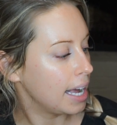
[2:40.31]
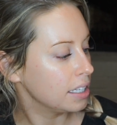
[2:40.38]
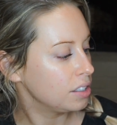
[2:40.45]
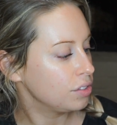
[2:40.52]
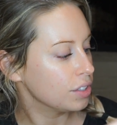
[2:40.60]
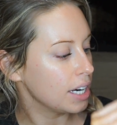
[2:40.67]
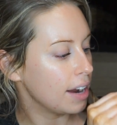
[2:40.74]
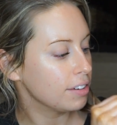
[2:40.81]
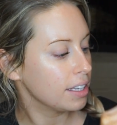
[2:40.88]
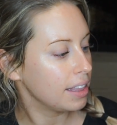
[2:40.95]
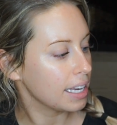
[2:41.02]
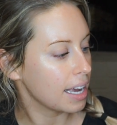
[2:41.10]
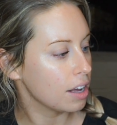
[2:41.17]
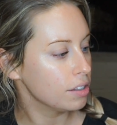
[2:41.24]
As for
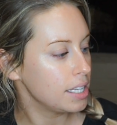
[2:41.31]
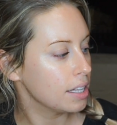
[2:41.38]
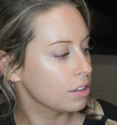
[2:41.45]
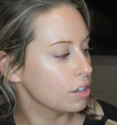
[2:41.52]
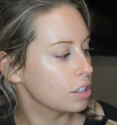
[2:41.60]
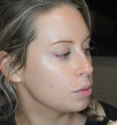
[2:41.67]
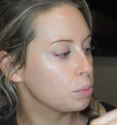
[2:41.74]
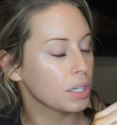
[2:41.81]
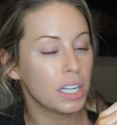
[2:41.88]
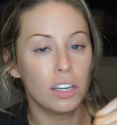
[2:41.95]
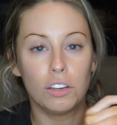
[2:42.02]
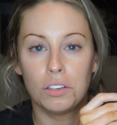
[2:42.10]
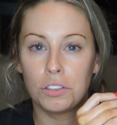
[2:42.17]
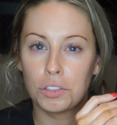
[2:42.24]
everything else, it looks pretty
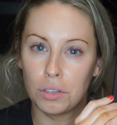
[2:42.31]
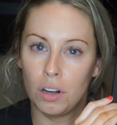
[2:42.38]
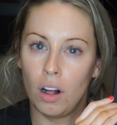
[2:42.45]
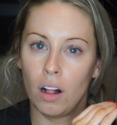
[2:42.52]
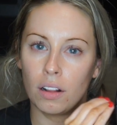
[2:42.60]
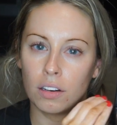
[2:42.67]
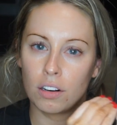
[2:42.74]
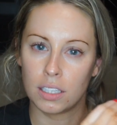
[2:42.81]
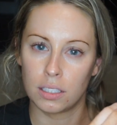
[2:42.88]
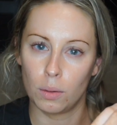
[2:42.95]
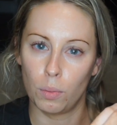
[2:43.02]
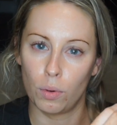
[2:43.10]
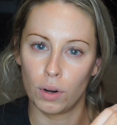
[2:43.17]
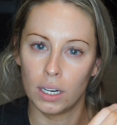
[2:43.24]
neutral all across
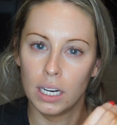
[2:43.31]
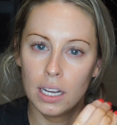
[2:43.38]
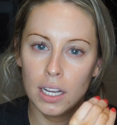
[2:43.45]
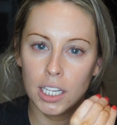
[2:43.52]
the board.